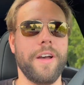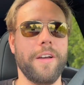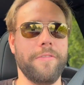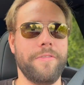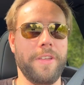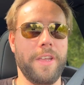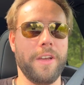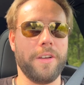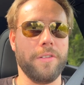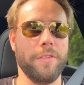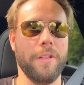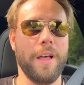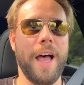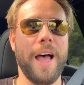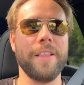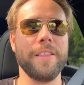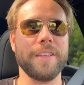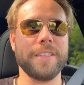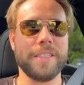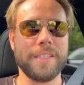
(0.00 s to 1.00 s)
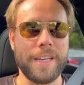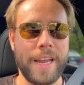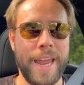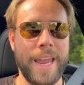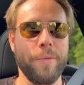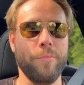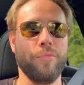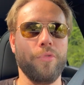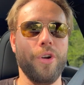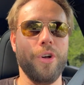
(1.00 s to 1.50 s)
a vehicle on the
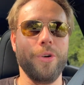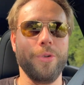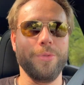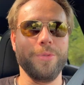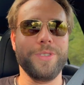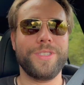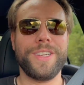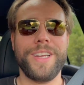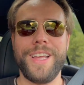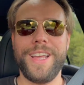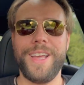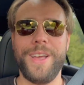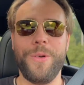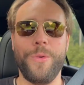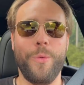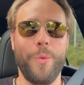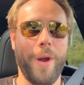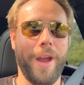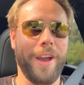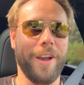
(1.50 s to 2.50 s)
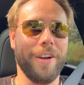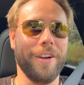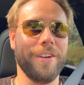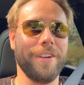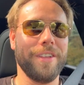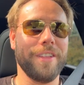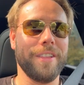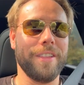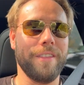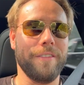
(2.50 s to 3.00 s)
same roads where
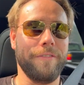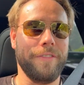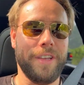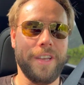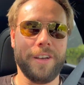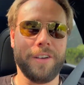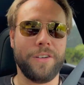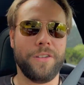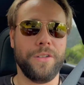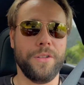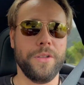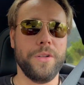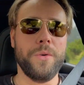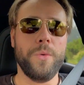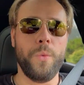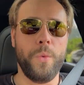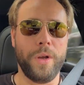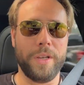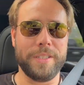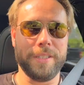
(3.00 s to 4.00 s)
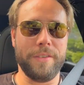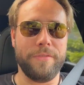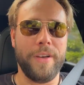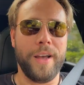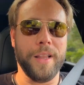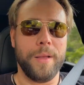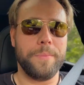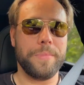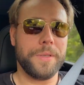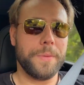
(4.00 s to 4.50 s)
the vehicle was
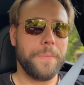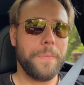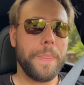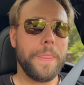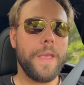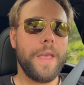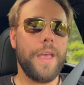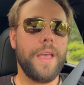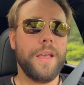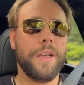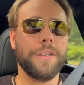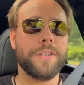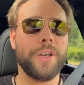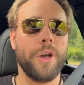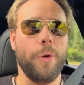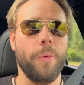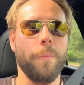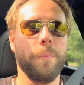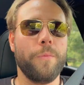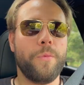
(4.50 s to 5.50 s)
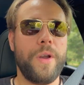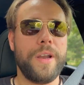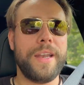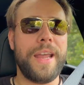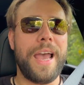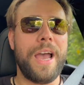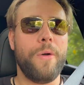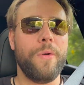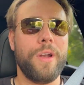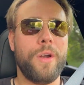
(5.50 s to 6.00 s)
developed. So right
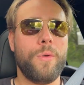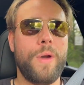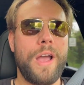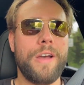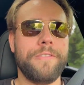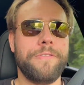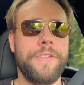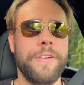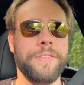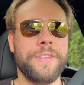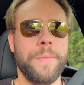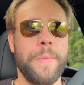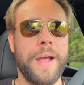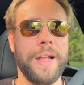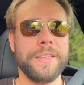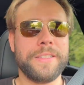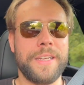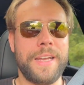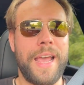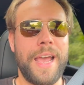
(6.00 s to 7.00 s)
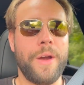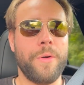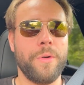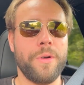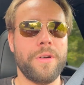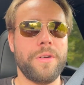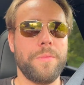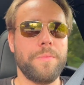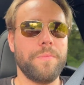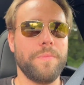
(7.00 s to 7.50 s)
now at around 50 miles an
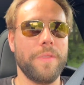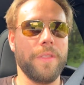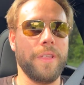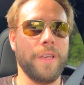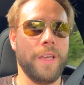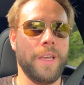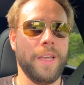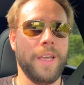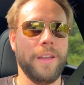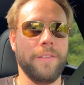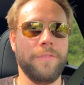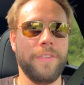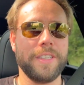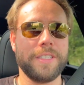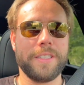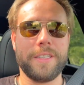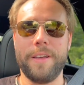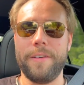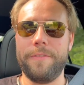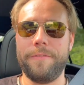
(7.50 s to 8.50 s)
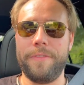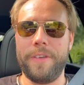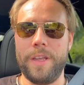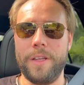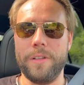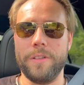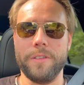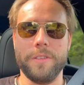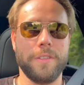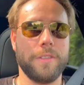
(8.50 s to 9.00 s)
hour, the Envista
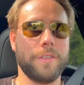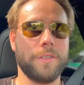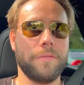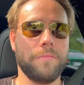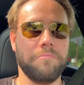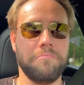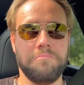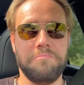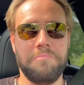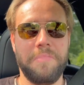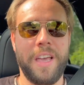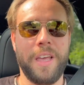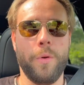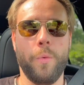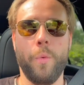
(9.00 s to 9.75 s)
feels, in a